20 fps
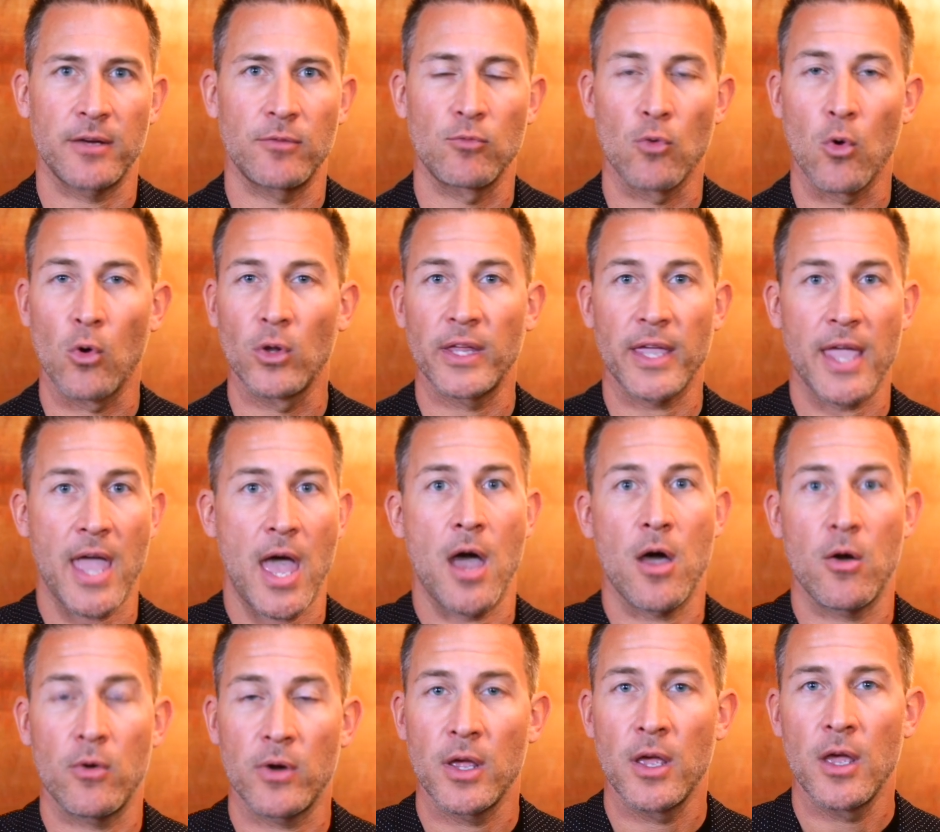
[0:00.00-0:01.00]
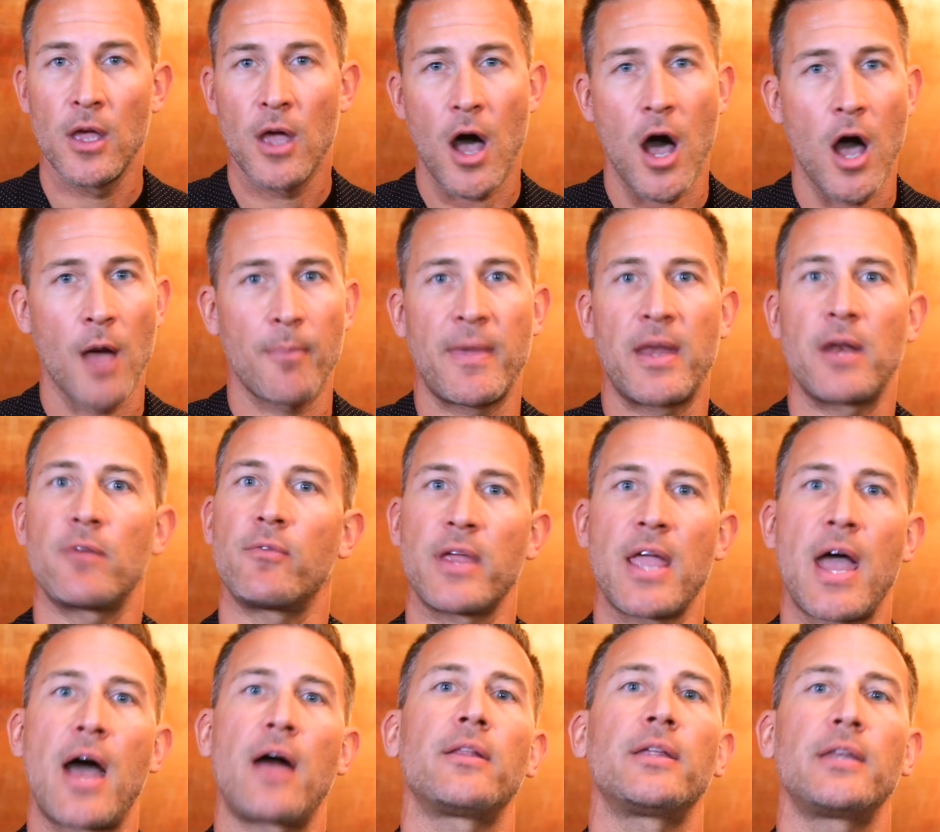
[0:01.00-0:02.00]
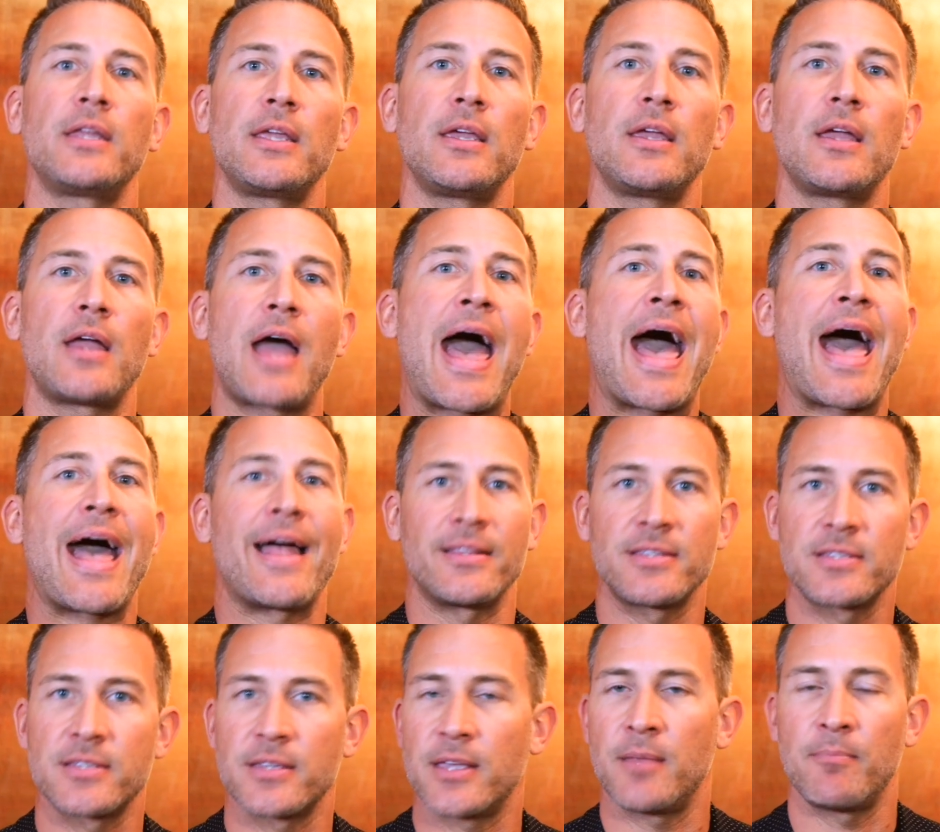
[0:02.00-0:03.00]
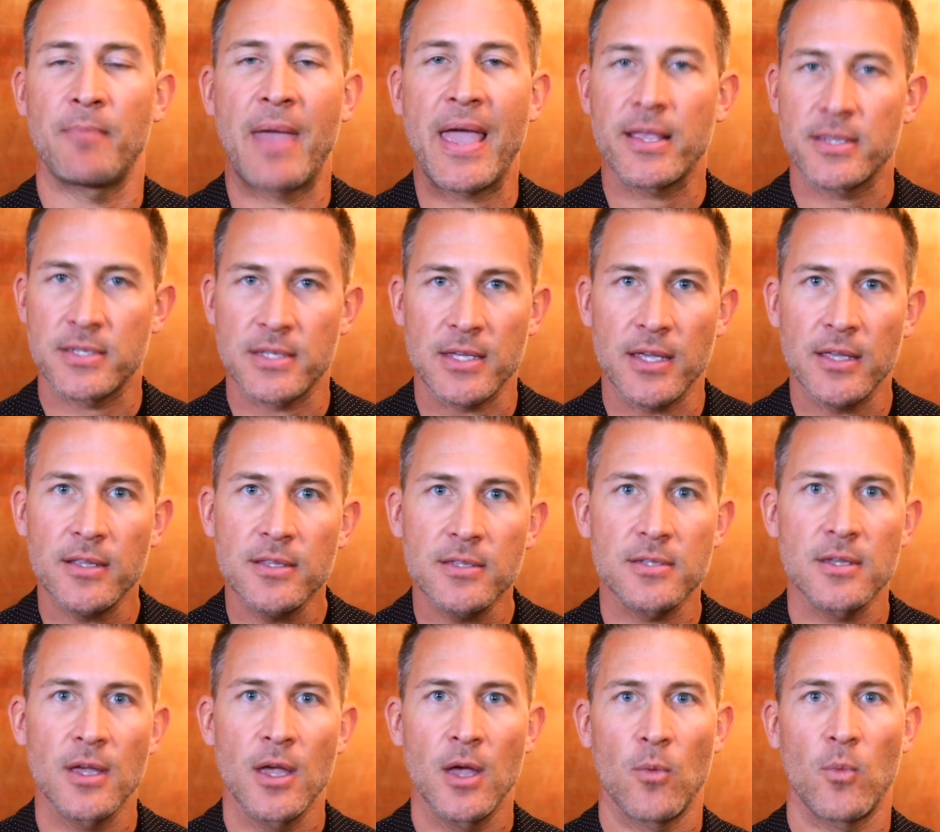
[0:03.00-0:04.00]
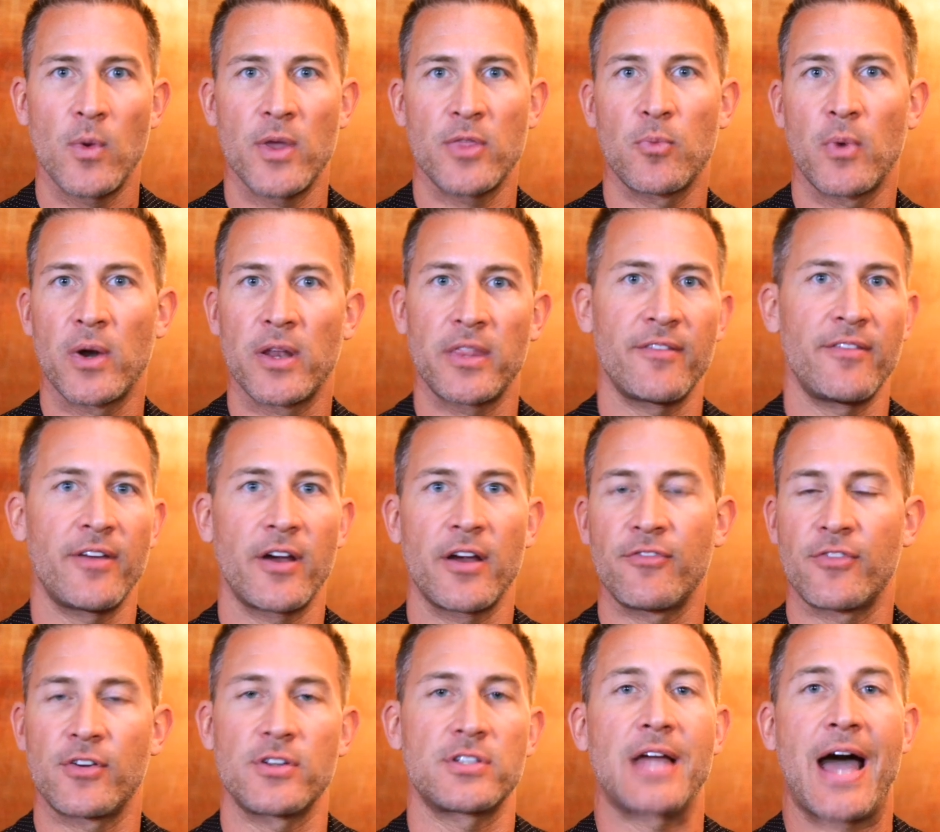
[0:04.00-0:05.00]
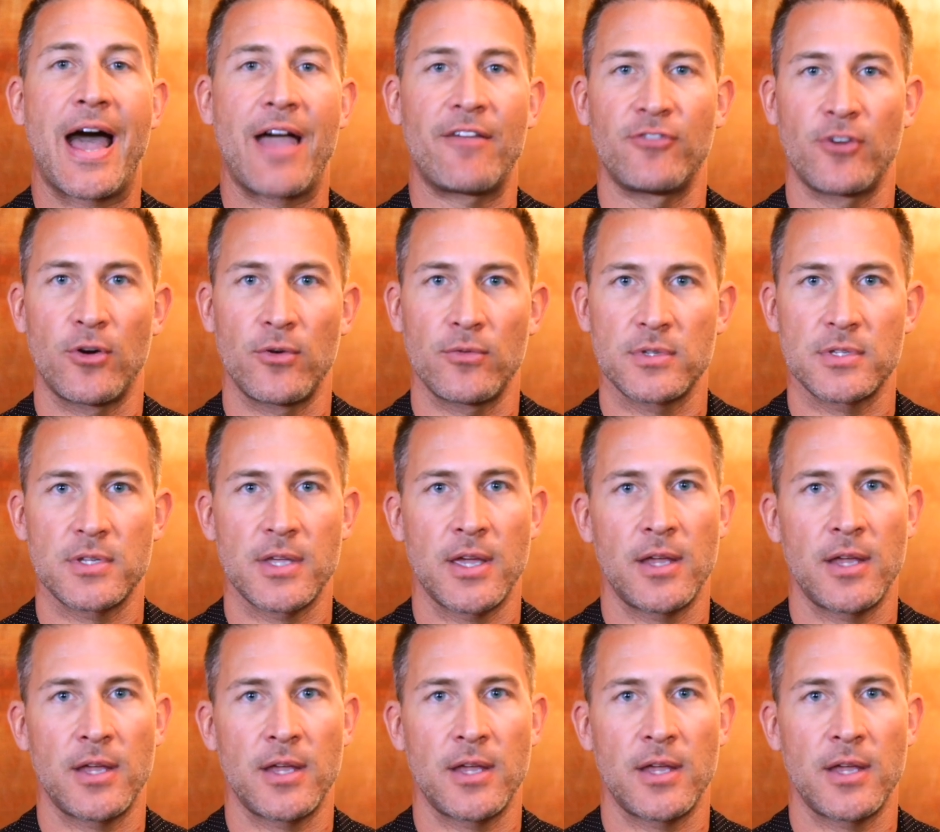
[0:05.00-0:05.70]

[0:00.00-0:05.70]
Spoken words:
rolling out augmented reality ads in magazines with one of the very first iPhones.